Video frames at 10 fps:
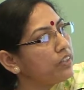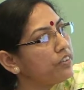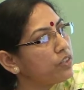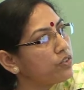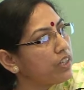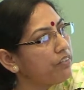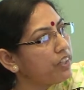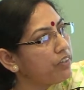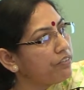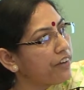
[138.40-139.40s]
increase to
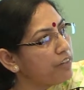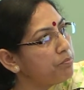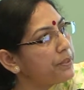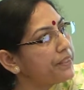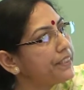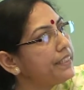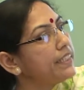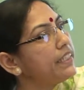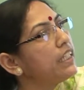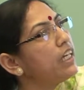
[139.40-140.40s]
75%
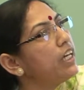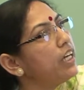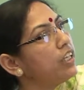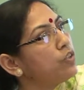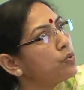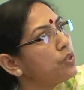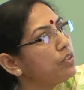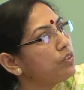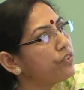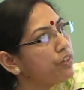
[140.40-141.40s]
in
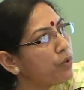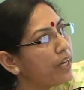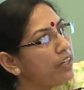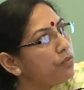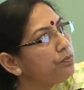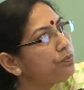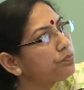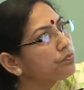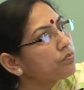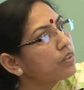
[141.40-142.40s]
2031.
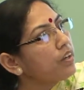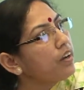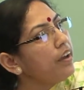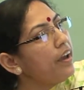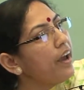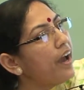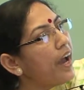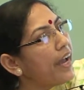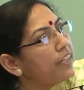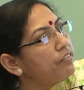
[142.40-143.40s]

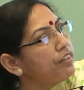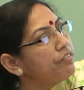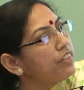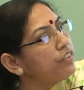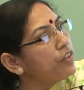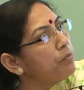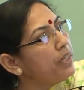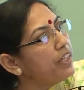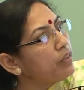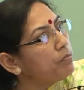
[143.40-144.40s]
And 53
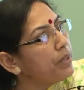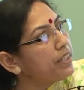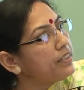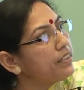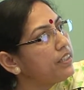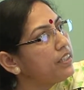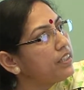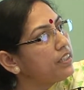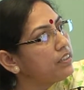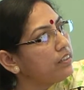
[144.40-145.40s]
million plus cities
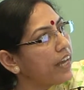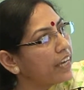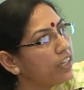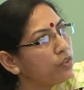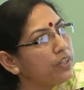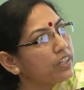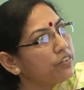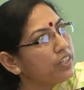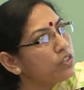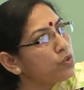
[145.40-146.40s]
is likely to
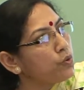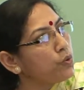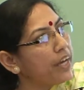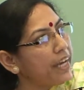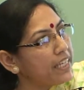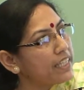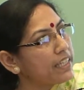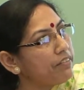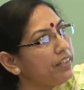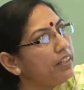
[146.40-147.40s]
increase to
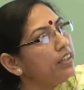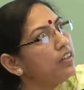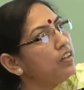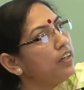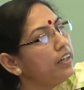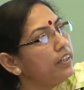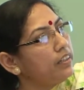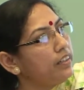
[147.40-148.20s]
87 in the